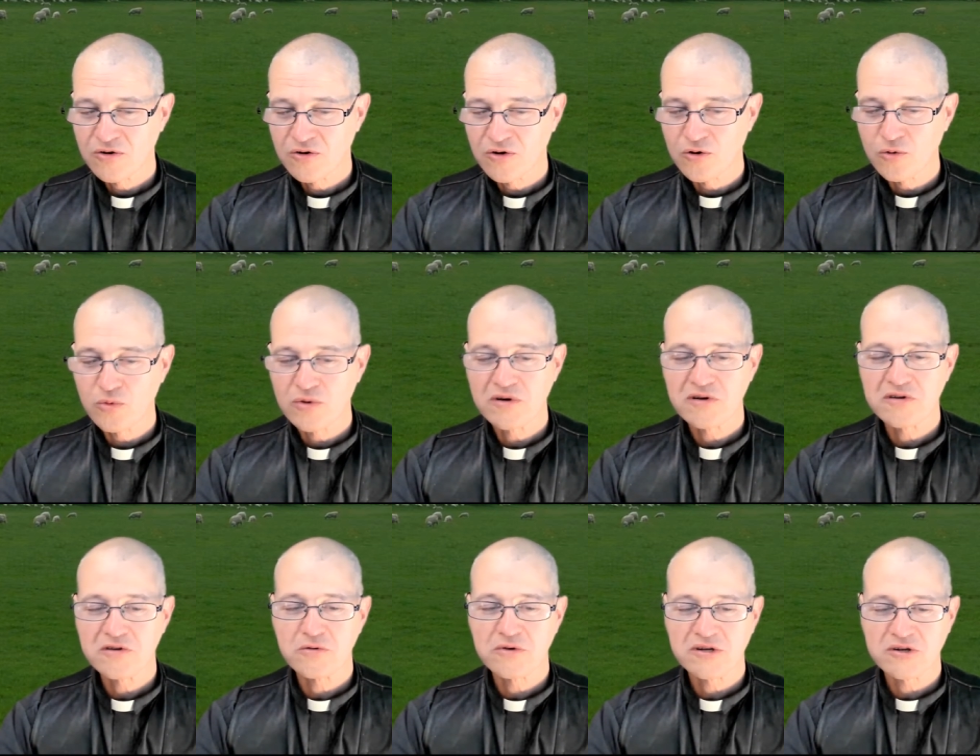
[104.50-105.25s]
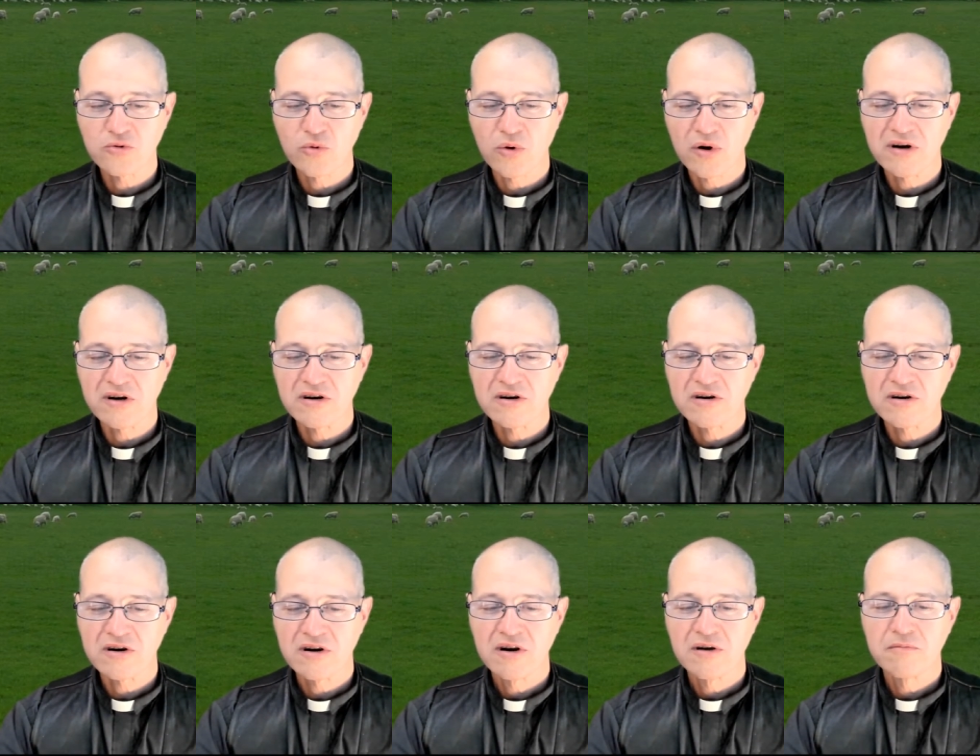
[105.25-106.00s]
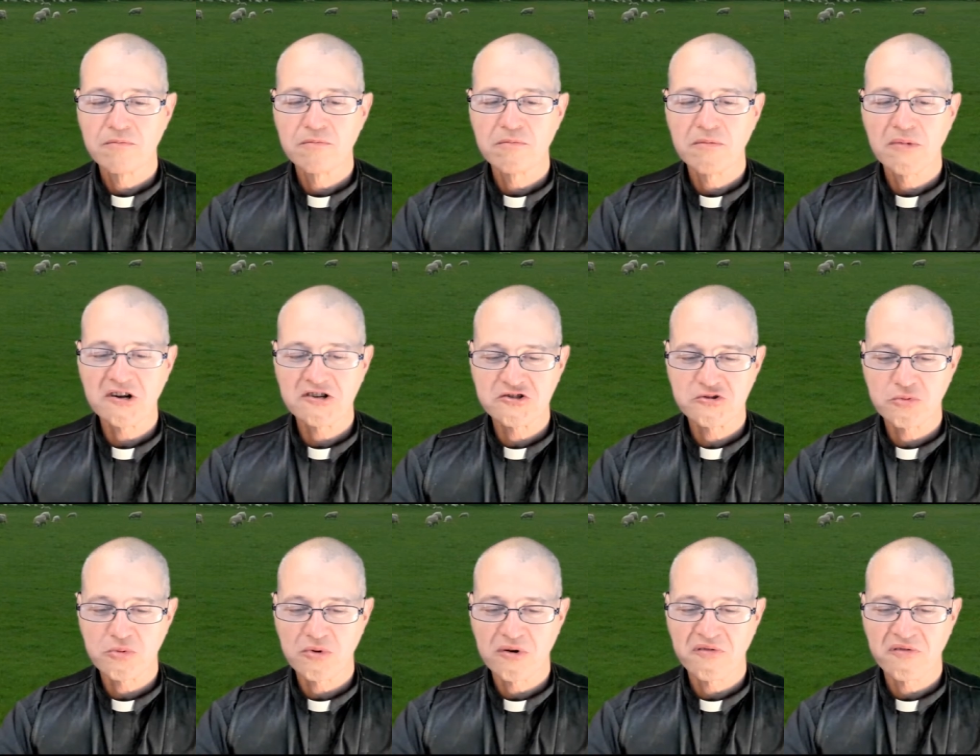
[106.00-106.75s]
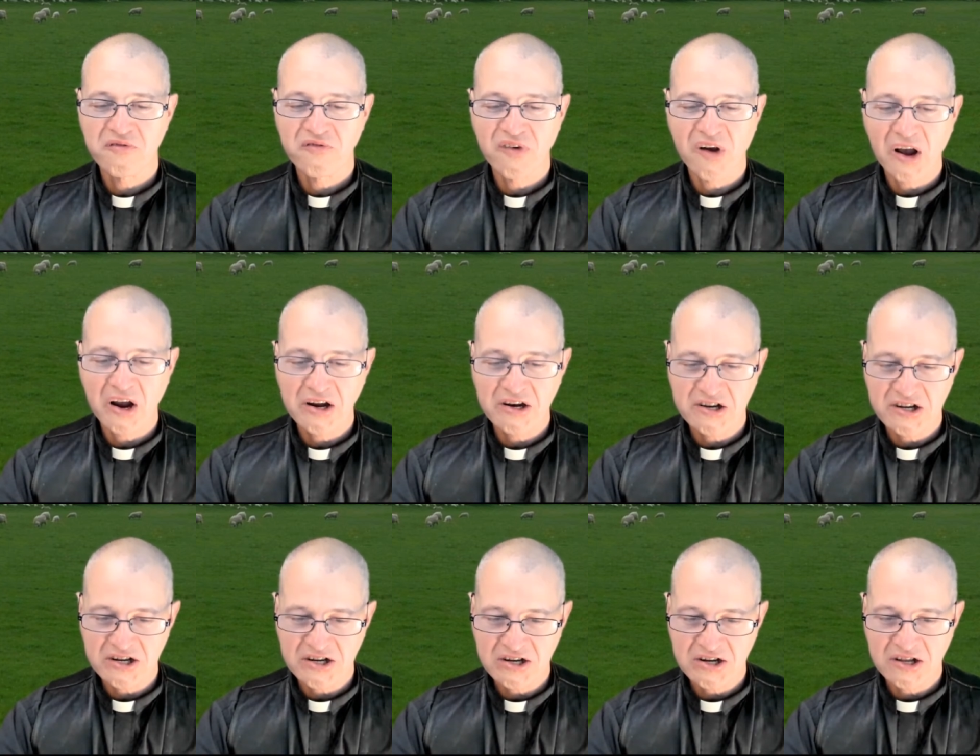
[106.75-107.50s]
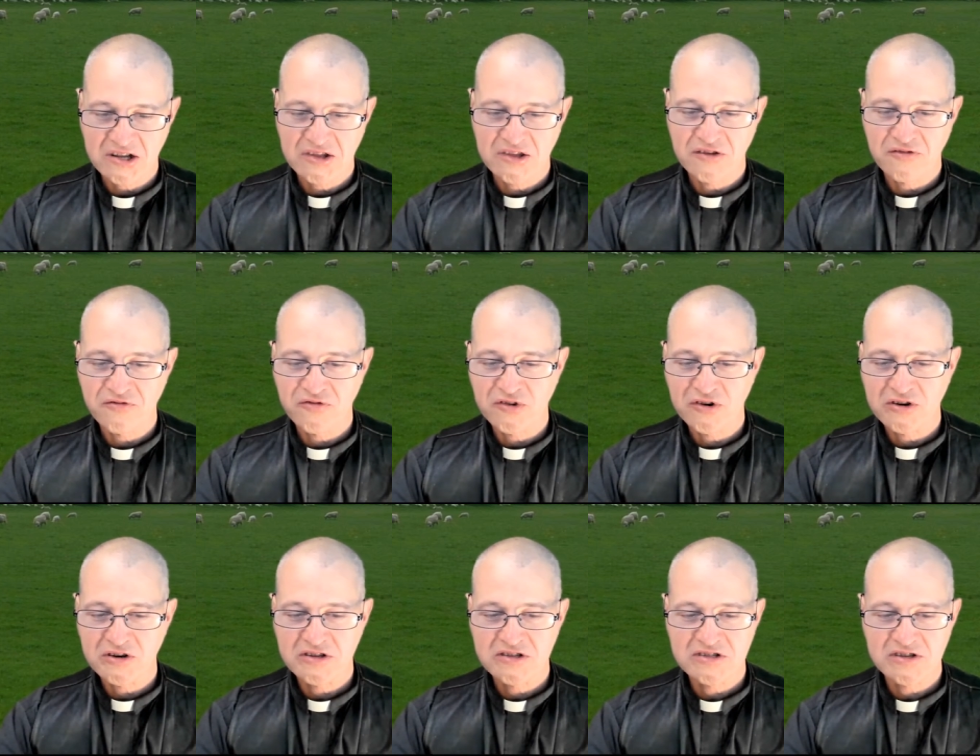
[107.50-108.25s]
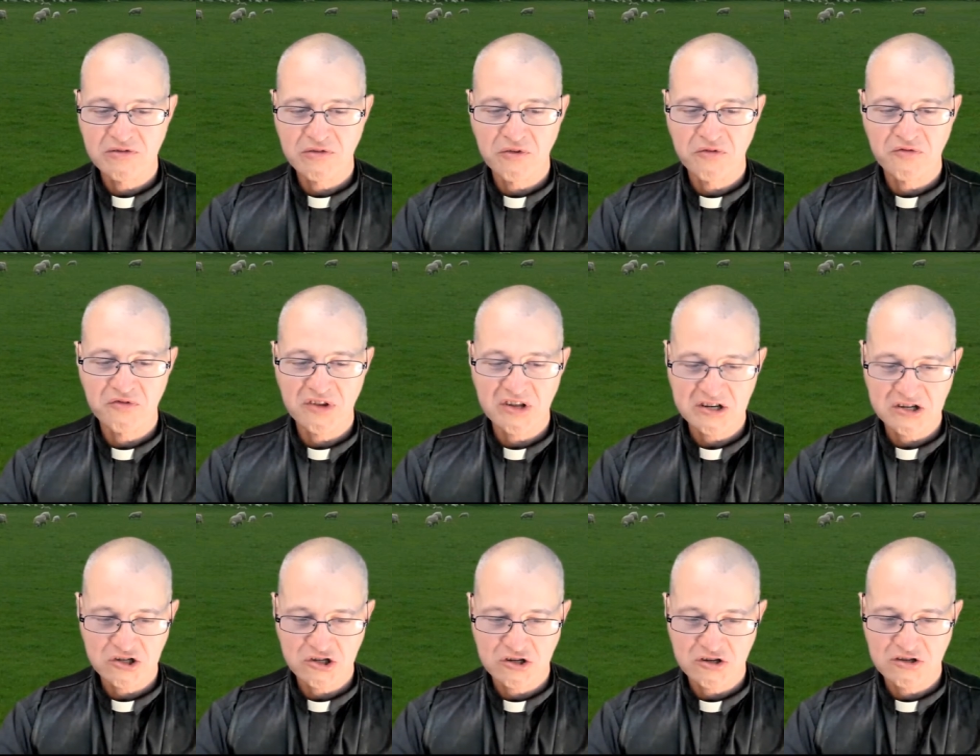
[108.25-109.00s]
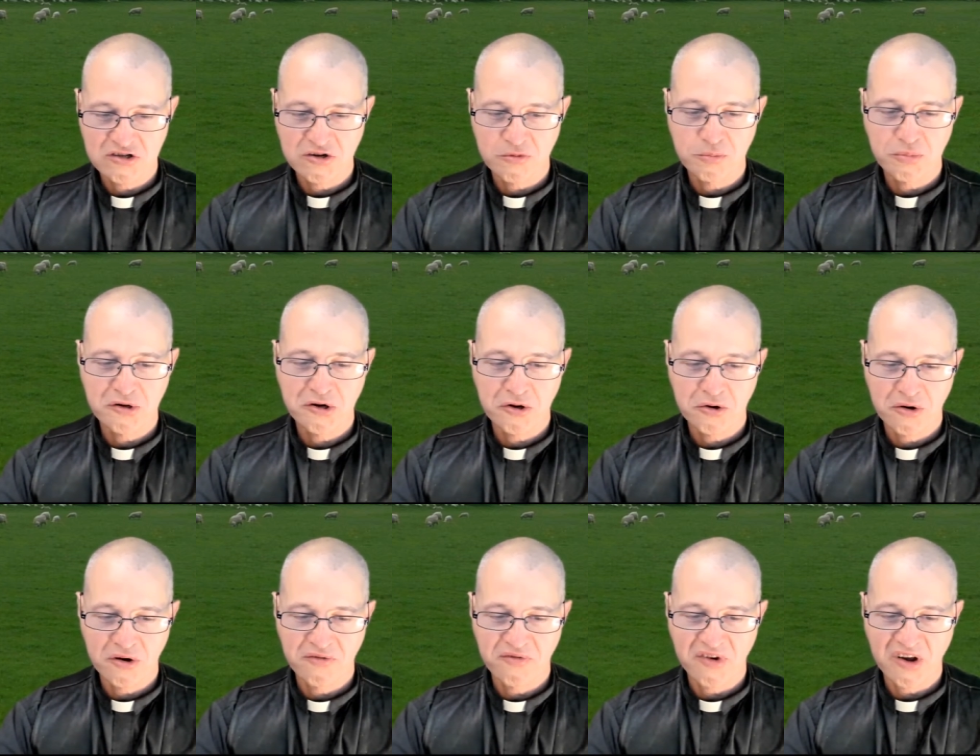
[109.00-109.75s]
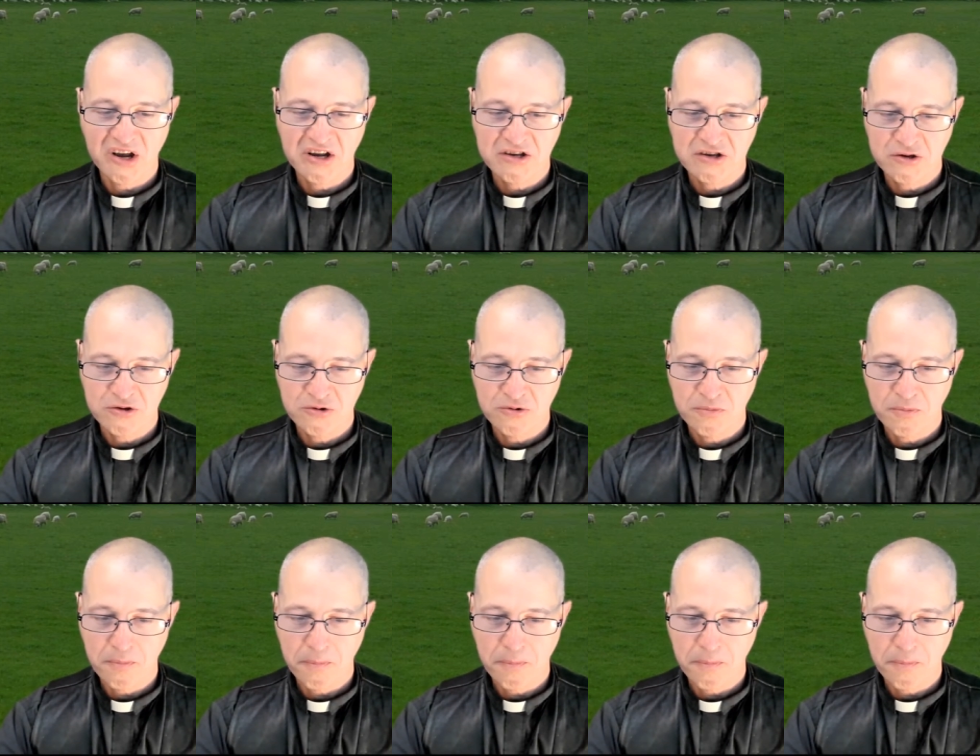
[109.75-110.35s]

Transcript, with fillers: Or will you require much refining in the furnace of affliction to purify you?